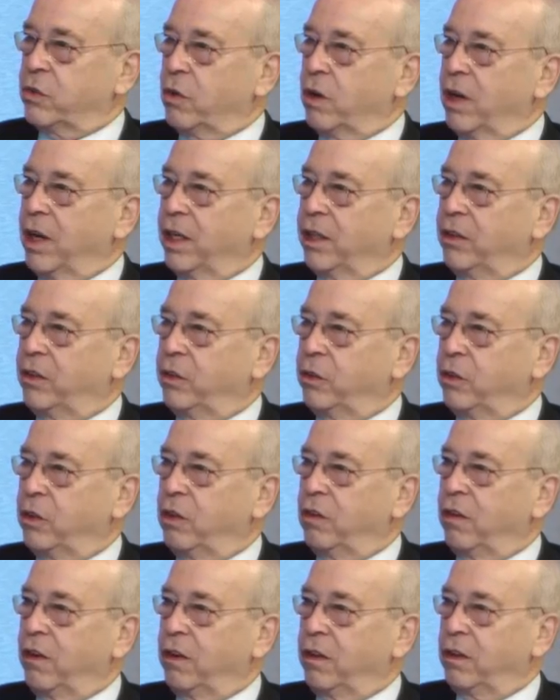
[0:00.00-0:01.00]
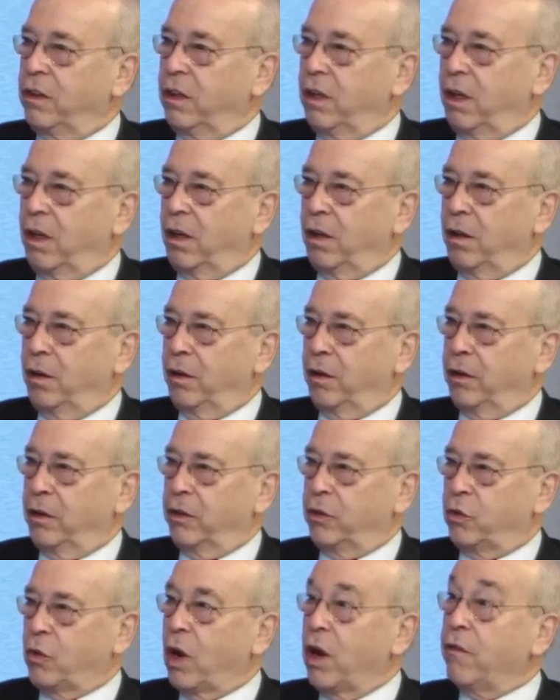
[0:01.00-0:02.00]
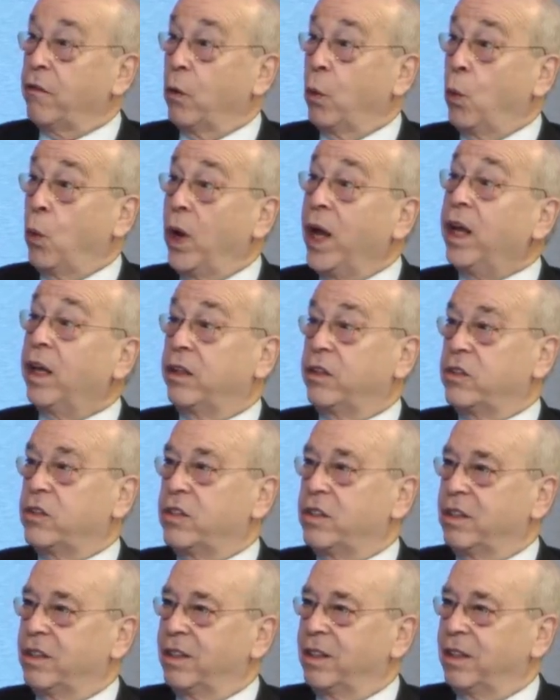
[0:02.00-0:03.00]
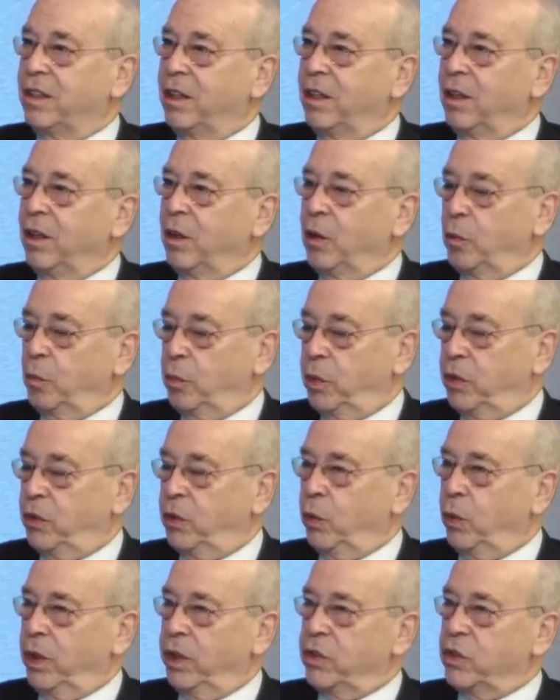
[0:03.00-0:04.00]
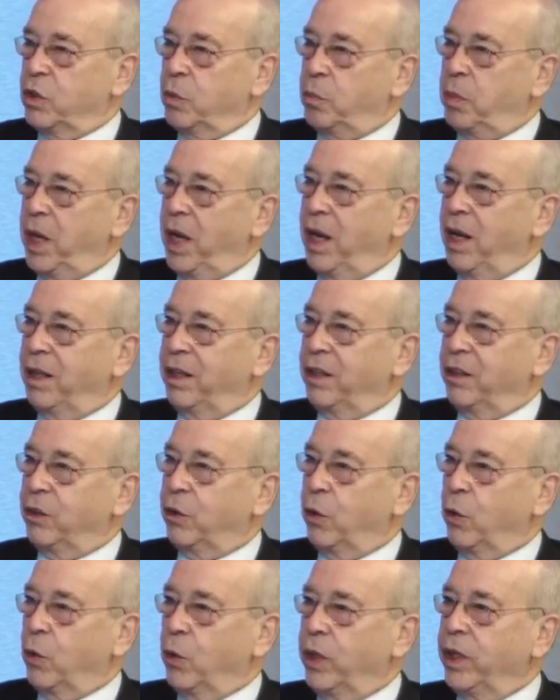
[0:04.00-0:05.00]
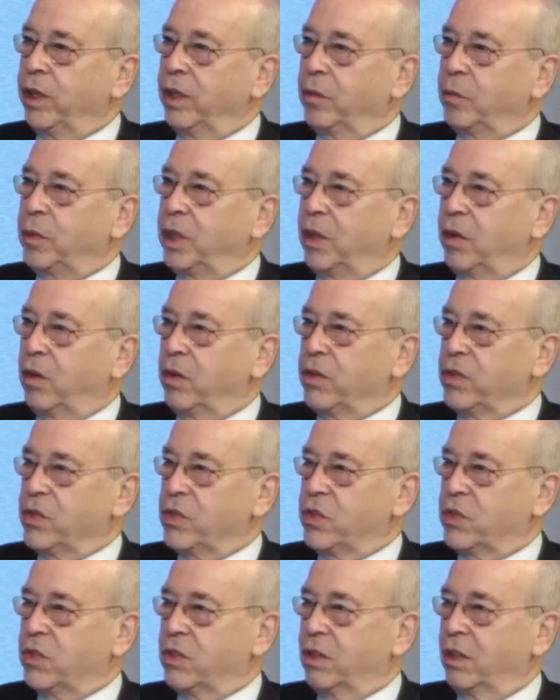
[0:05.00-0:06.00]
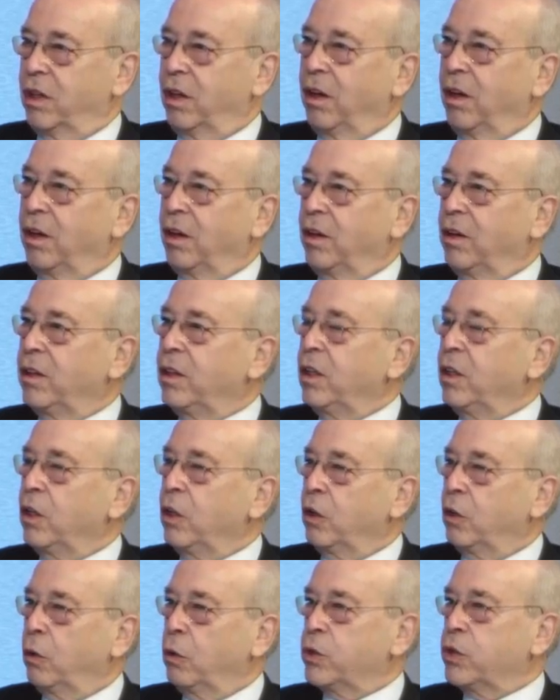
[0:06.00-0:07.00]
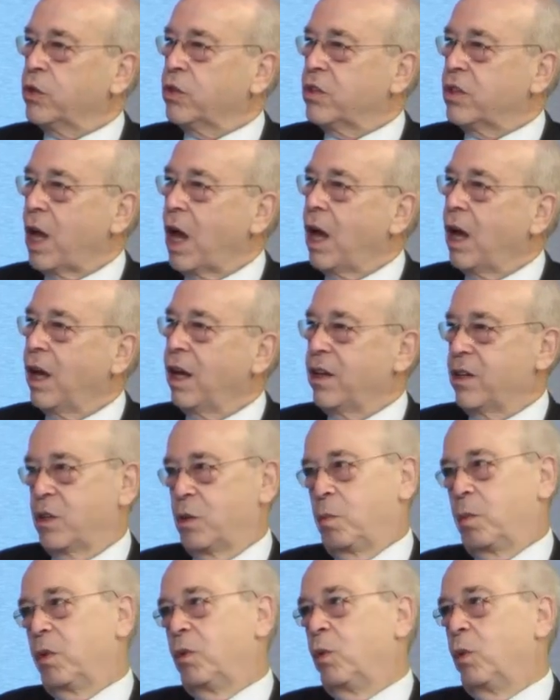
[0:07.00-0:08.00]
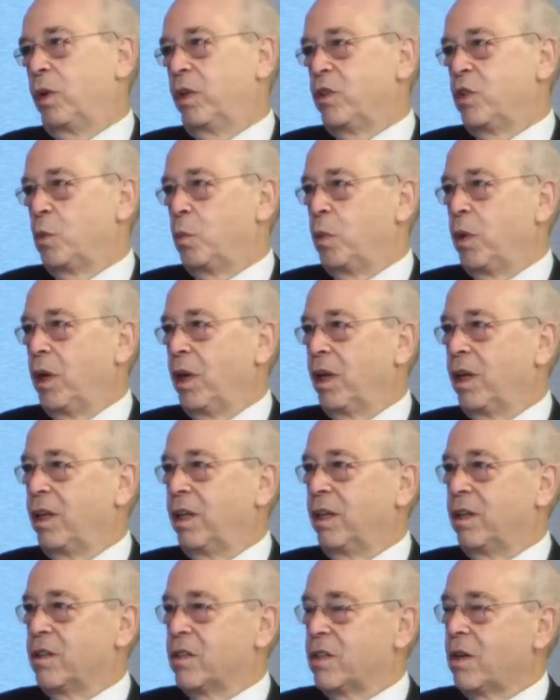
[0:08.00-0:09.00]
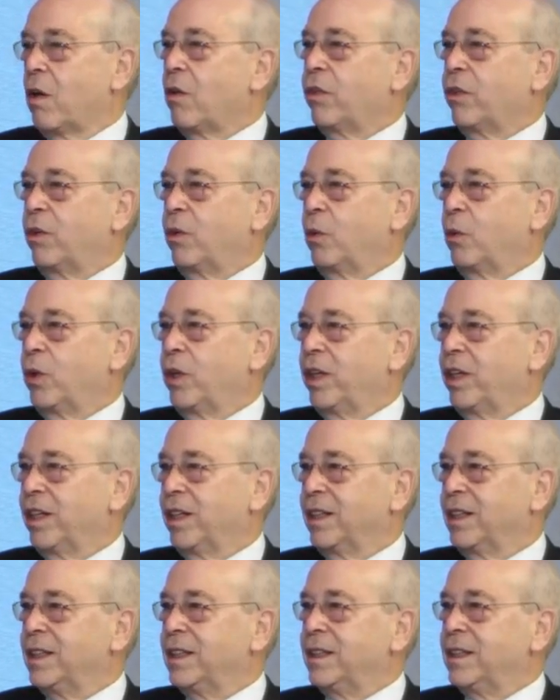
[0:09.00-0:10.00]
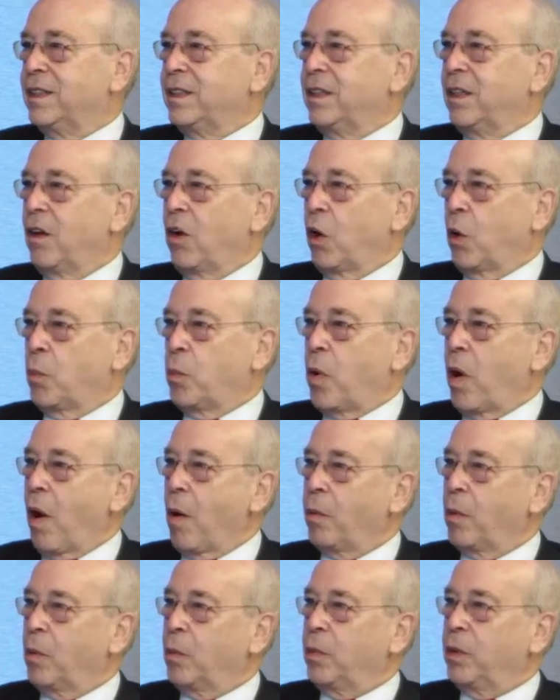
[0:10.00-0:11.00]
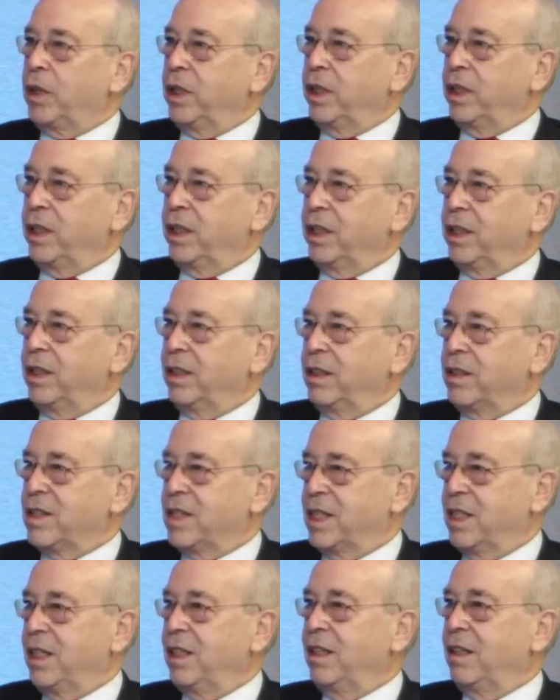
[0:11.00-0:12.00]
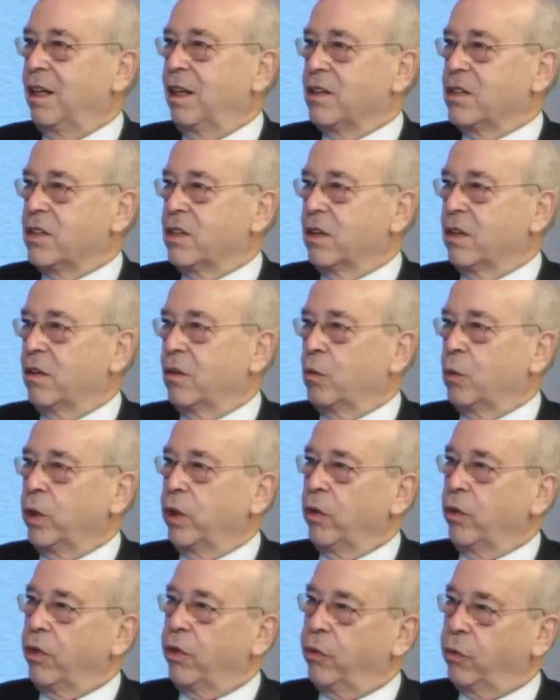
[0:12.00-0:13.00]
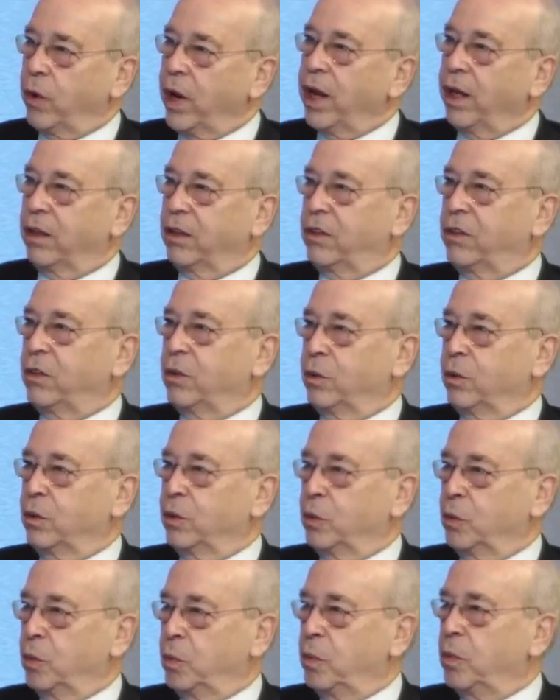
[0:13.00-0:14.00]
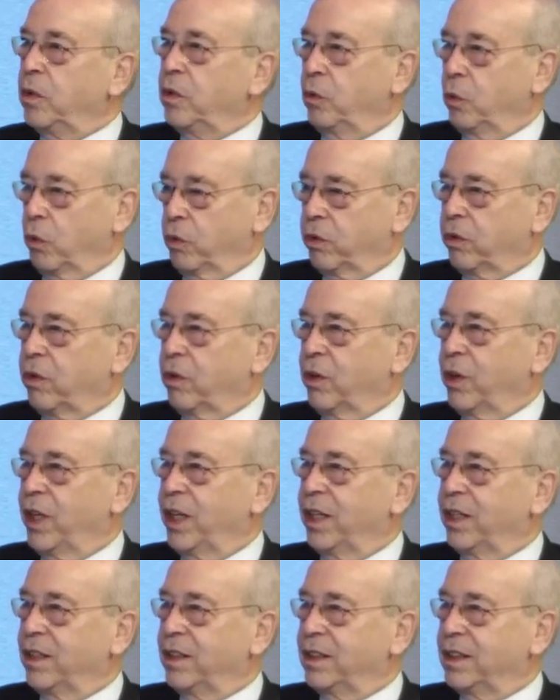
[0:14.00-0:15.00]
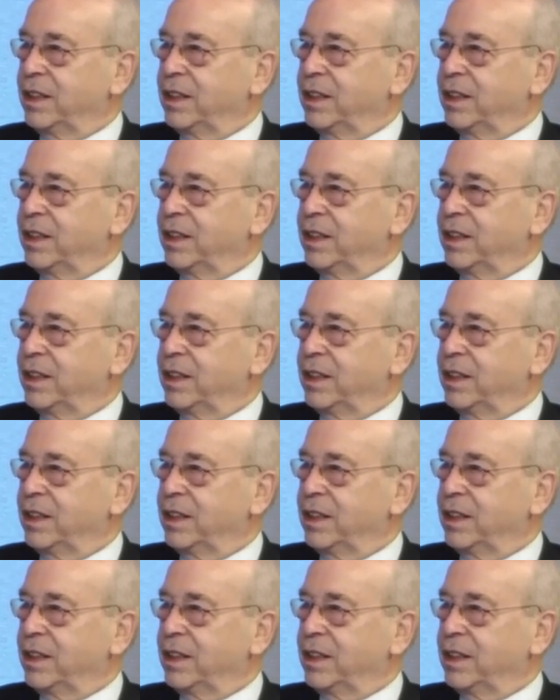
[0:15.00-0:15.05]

trying to de- uh, drive a wedge between Japan and Korea? Because uh, closer ties between Japan and South Korea are probably seen as a real threat to North Korea.